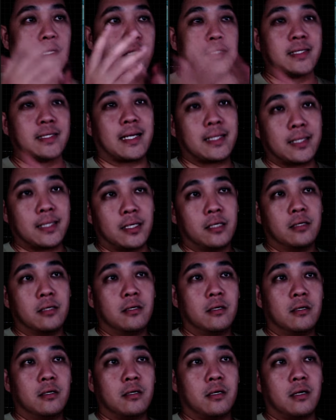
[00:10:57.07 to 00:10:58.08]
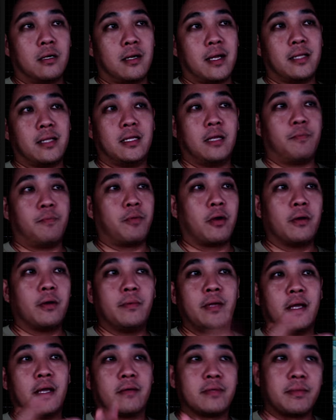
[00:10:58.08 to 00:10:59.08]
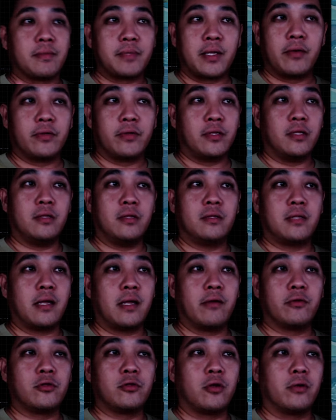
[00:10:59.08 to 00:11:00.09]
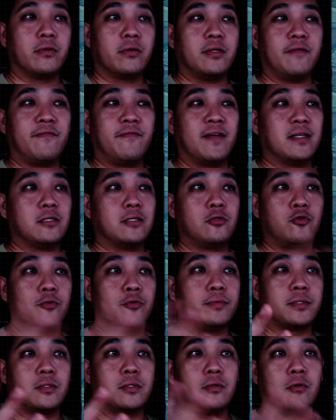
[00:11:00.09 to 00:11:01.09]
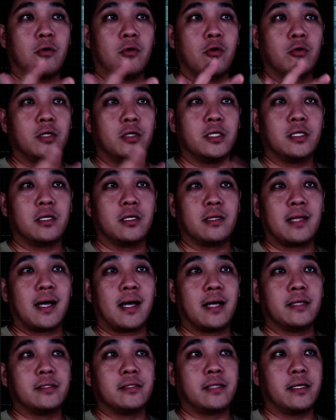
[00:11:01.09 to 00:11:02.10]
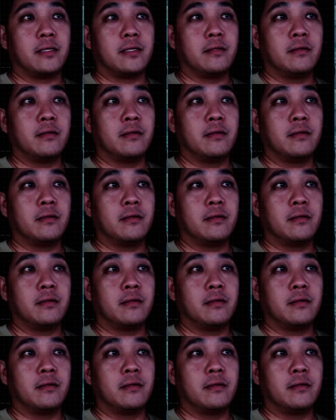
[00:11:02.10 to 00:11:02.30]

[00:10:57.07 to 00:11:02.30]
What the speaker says: sector. Like they probably have some territorial defense troops, holding the lines, and